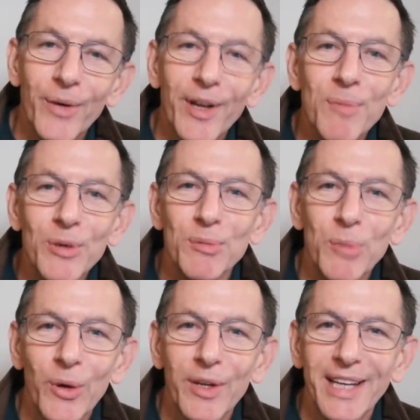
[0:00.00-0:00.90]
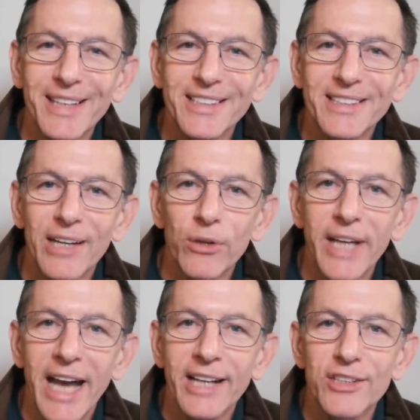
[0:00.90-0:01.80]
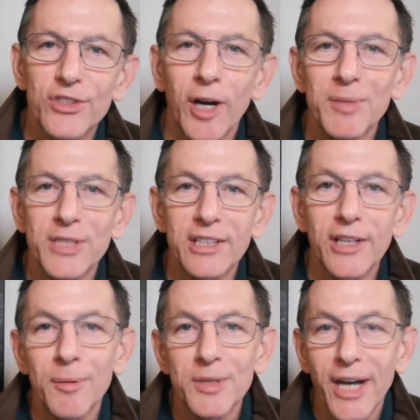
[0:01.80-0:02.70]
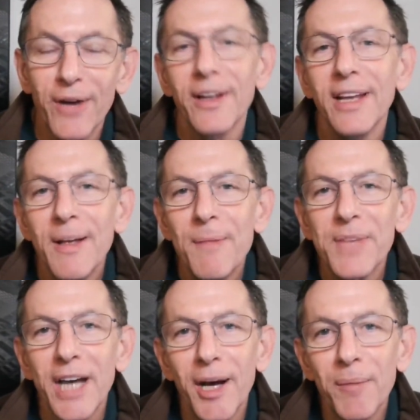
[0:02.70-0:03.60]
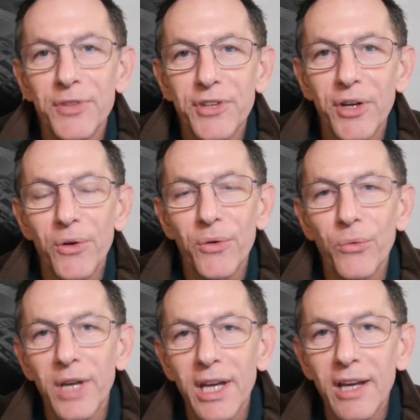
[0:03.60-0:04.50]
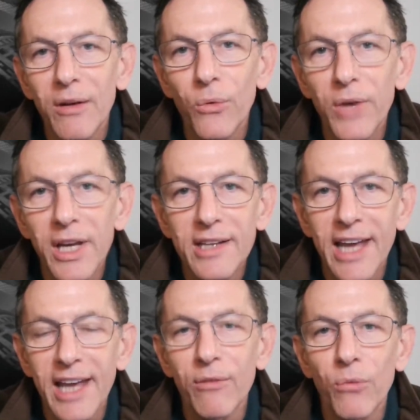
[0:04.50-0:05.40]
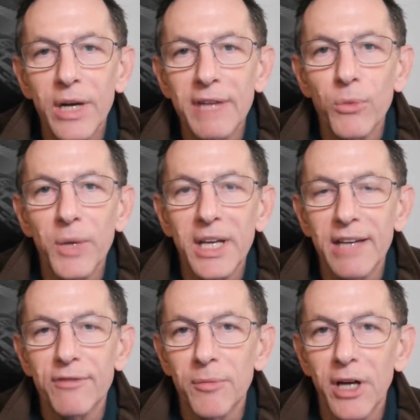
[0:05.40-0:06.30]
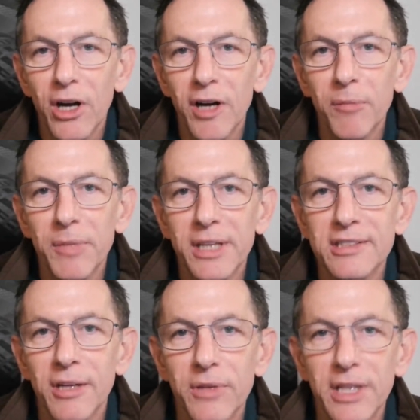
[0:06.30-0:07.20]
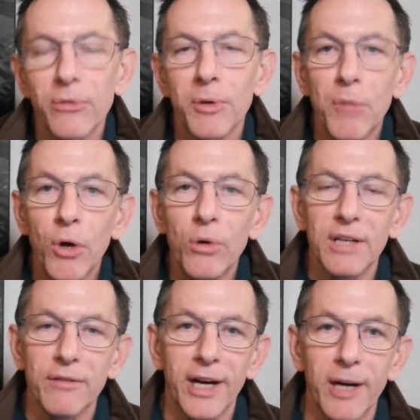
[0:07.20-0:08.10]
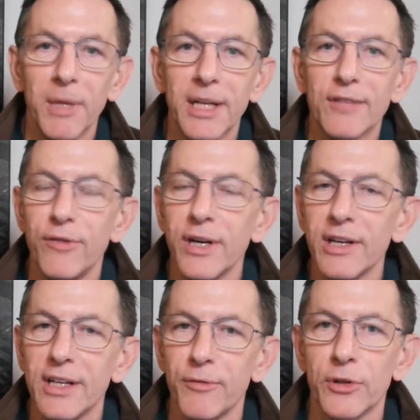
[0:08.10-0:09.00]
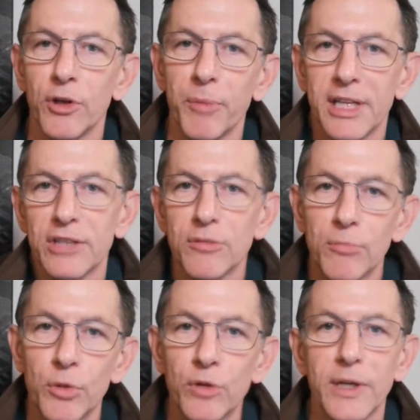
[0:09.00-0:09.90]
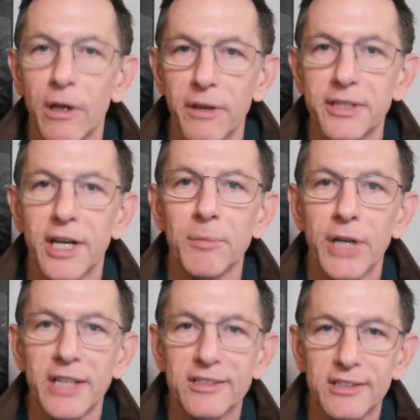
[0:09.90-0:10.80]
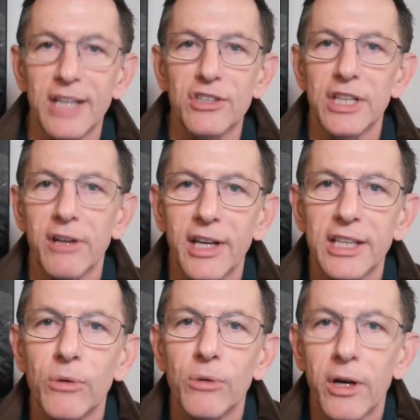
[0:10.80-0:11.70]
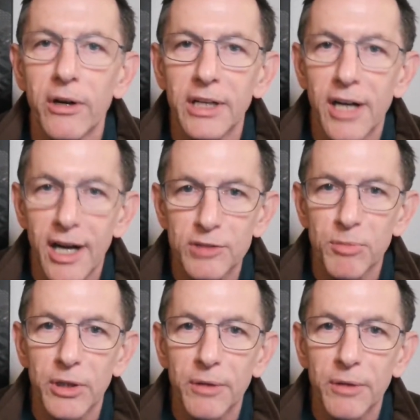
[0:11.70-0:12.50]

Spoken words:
One of the most important things is that old adage, garbage in, garbage out. So we take whatever we get from the heart, because in the remote environment, it's very difficult because you're moving all the time. You're not stationary like you are in a hospital.